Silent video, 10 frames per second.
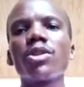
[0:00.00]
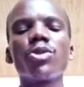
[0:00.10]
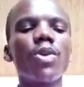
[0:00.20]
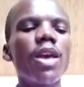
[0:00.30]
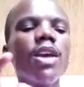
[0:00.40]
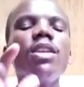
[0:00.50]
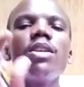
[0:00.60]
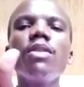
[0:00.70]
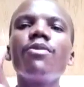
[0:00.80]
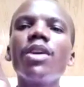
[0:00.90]
So
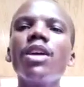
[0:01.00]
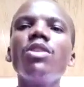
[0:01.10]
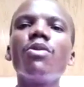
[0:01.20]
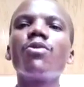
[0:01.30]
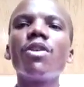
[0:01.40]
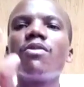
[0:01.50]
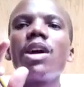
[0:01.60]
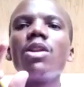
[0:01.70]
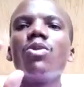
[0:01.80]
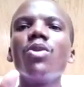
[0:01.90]
if any of your
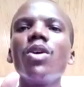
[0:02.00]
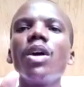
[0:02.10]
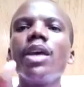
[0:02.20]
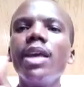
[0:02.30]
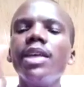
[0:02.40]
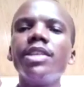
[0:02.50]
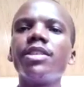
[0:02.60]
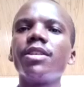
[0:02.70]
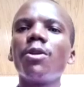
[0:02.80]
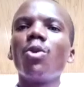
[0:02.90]
value
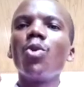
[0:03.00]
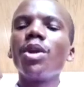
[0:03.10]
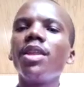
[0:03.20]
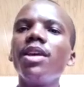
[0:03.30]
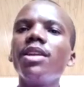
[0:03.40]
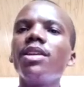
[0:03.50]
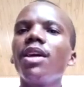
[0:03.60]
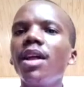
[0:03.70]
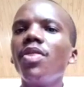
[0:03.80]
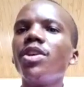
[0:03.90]
is within
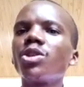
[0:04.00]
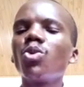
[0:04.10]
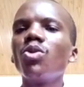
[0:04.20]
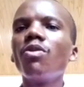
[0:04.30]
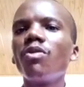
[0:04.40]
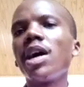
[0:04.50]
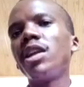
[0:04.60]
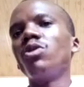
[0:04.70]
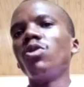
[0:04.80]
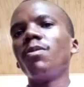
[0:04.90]
the school
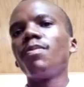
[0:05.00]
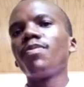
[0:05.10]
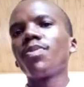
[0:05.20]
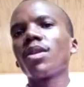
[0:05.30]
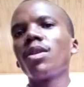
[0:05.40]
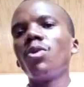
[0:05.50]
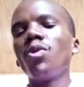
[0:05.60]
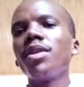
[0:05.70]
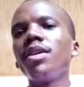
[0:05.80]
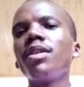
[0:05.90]
value,
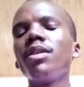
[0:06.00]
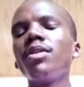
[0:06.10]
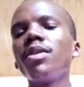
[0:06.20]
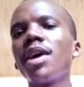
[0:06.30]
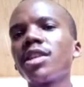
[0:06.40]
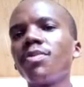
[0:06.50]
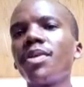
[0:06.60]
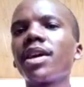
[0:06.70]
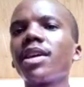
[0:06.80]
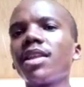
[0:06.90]
within that
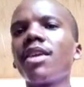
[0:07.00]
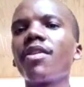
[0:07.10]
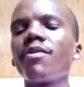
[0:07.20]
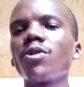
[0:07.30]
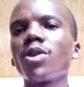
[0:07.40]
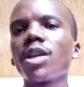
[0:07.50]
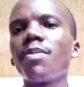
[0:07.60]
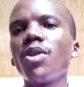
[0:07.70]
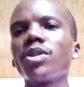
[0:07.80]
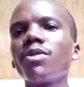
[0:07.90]
bracket that I've talked
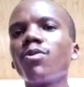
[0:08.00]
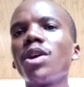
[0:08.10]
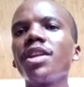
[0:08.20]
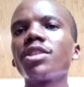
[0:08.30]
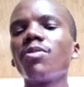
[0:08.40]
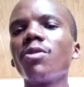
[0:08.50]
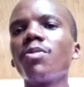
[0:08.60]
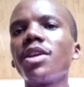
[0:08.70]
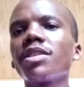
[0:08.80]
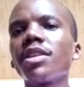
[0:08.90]
about, if one decimal
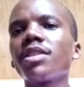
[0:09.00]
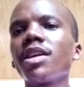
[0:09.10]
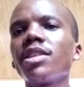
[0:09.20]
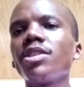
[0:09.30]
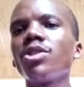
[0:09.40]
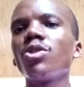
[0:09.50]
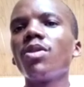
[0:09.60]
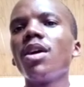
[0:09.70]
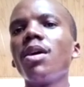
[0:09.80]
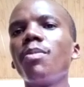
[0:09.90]
places, that is 0,
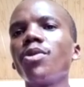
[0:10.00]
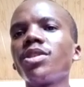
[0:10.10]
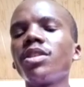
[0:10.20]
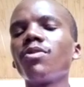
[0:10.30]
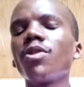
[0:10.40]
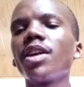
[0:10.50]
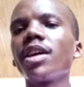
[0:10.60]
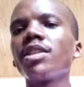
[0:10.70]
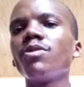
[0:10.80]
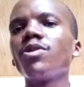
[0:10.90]
positive or
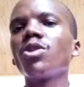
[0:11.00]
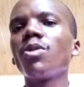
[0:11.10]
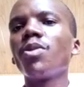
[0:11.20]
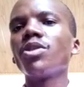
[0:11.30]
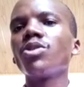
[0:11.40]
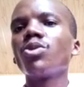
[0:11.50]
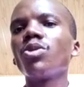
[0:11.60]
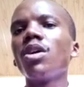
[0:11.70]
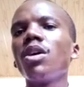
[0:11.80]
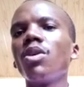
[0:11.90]
negative
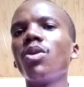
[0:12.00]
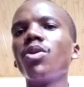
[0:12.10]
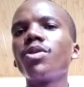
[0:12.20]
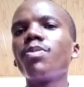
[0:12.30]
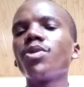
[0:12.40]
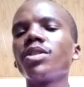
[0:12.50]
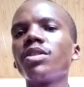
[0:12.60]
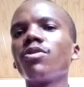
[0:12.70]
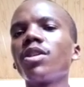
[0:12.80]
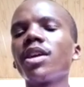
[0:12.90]
0.2 or
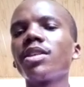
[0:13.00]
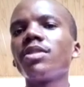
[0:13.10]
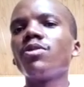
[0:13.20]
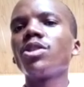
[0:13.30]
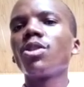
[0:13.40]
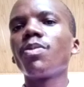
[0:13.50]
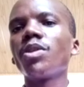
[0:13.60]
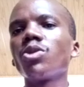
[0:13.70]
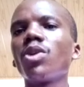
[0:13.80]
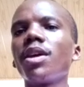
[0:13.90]
positive or negative
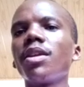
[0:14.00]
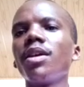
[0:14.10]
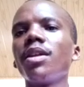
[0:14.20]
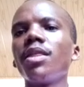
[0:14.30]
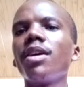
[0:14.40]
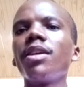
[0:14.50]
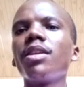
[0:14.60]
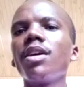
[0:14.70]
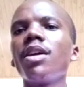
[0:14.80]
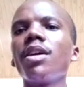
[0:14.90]
0.1, then
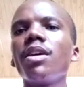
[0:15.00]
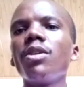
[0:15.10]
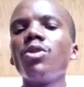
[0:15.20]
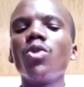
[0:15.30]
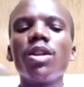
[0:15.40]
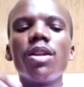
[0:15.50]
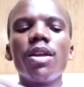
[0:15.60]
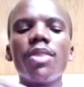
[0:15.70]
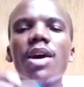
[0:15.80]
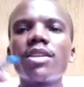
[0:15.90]
you will,
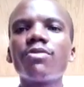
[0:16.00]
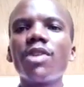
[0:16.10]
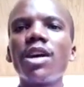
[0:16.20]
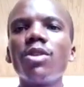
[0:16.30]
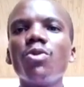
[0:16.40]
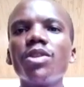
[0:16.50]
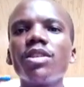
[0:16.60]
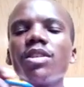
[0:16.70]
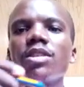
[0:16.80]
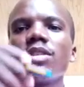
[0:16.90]
that value which
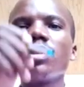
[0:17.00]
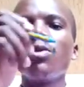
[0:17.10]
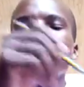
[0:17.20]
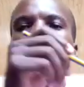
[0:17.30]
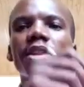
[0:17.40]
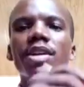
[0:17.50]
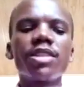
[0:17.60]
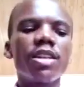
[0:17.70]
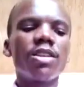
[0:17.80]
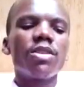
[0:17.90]
is within that
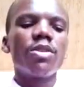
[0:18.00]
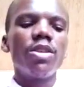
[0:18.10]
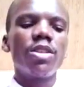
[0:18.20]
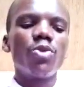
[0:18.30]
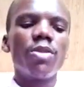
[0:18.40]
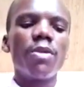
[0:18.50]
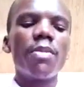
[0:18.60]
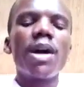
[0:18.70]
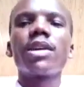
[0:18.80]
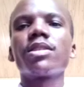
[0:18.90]
range, it will be
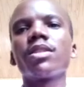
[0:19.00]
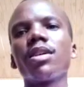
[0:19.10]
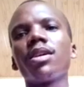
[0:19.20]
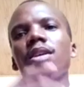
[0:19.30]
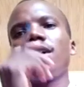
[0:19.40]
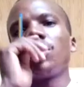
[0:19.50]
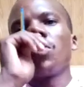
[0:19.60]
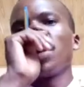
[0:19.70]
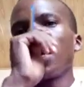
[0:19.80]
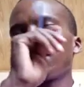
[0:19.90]
marked and you
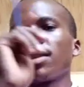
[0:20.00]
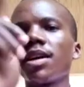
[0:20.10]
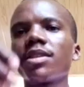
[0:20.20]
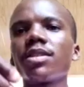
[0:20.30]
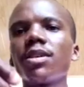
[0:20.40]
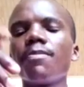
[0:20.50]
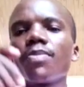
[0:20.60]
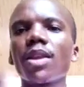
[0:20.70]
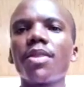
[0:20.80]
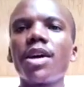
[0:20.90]
will get that
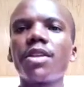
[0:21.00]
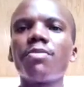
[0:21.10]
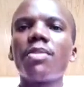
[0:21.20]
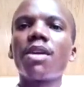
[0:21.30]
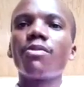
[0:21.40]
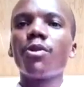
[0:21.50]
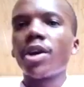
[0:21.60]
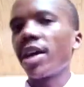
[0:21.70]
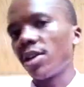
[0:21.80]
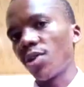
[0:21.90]
mark for
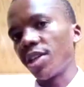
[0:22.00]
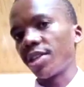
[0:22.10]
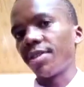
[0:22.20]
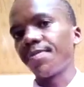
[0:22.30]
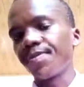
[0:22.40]
accuracy.